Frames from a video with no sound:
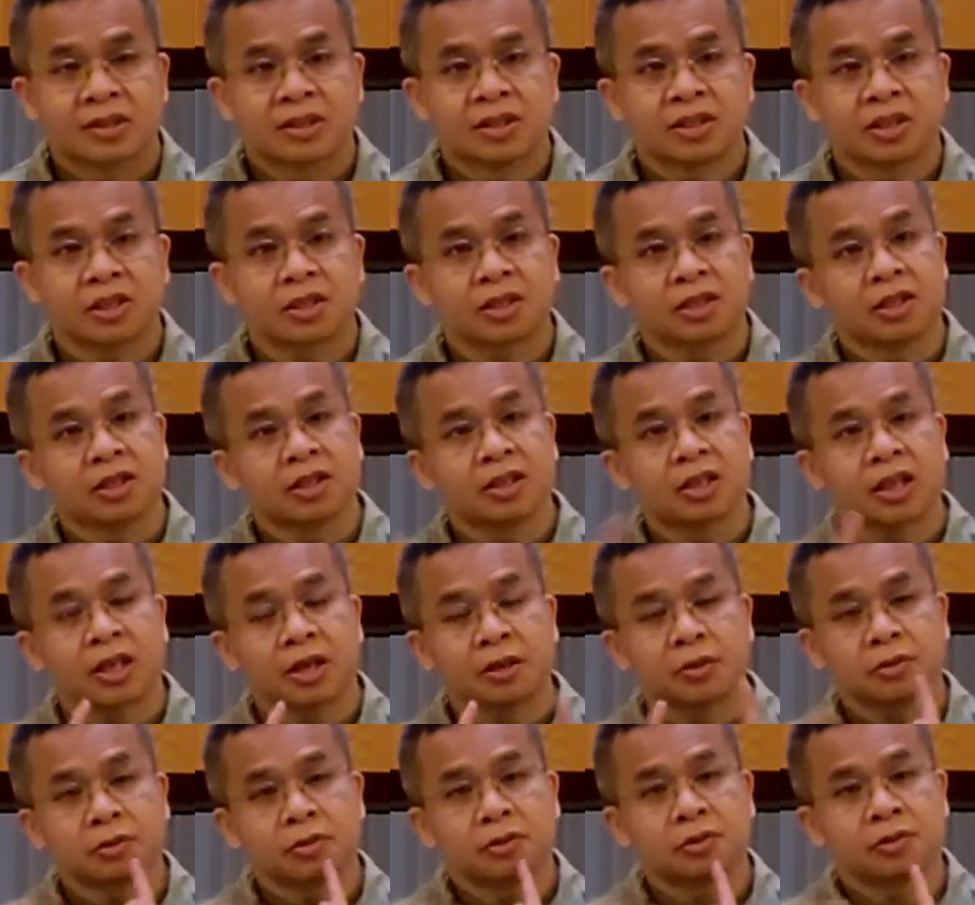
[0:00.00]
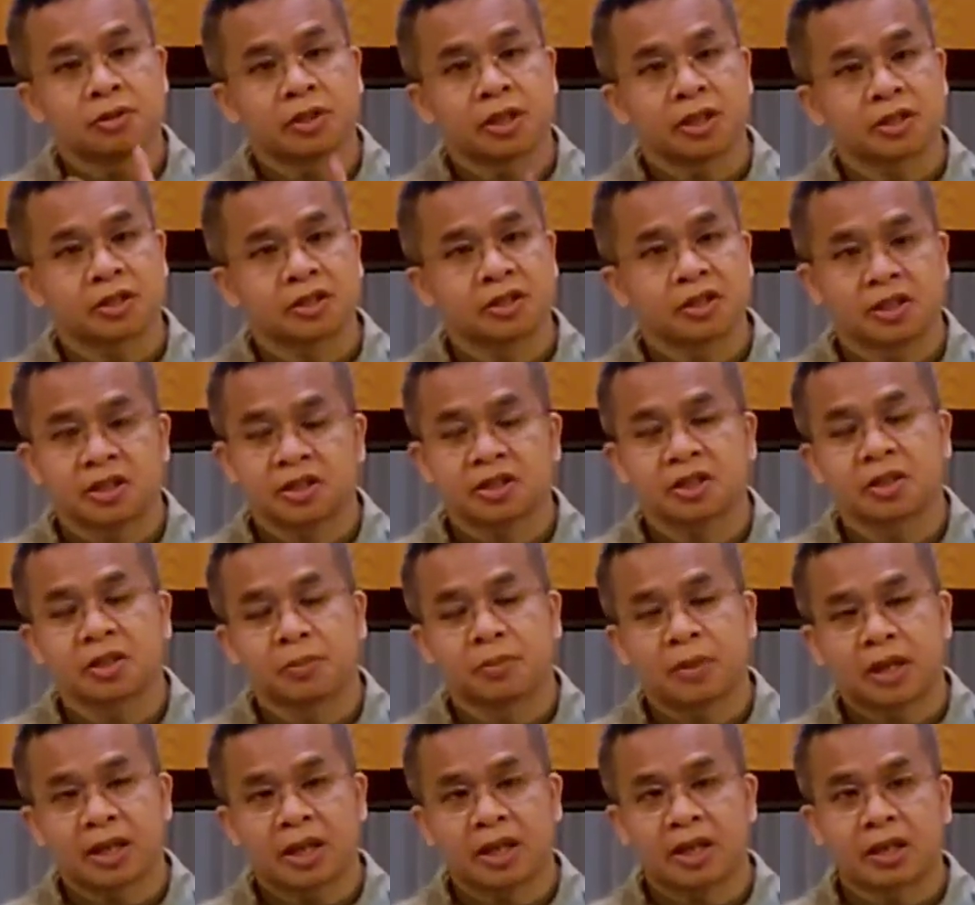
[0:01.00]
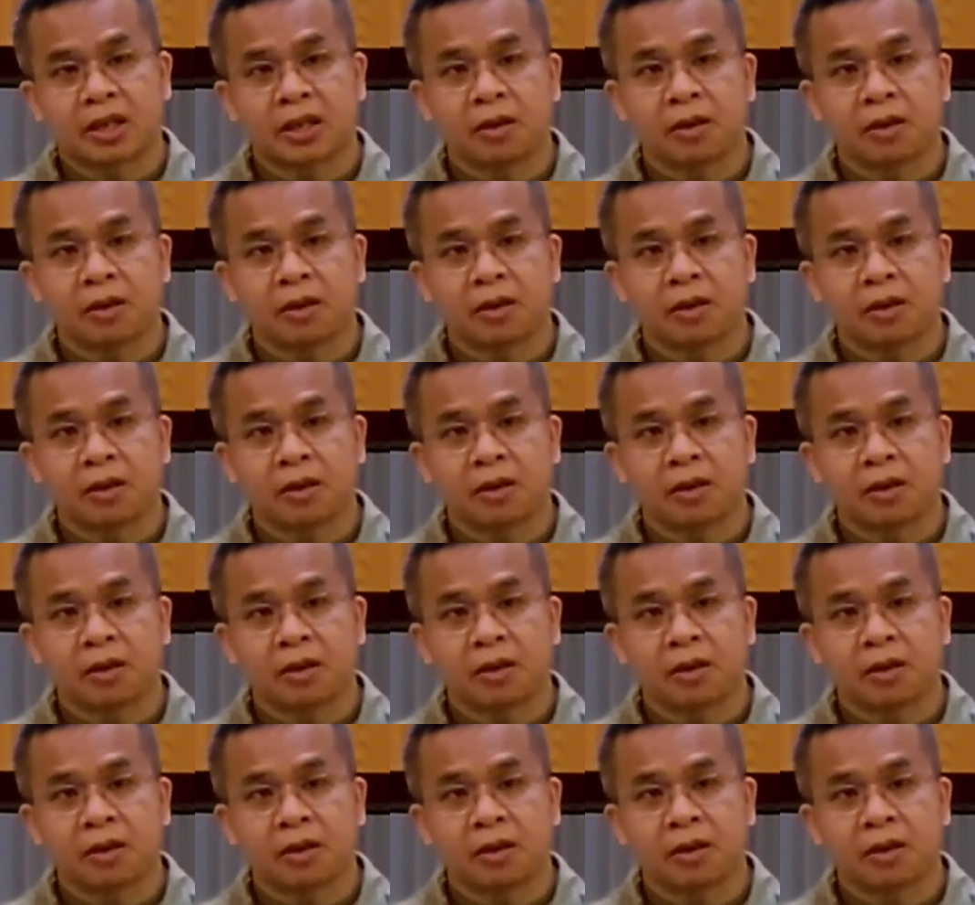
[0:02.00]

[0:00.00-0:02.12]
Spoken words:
Just learn how to do that. Just similar like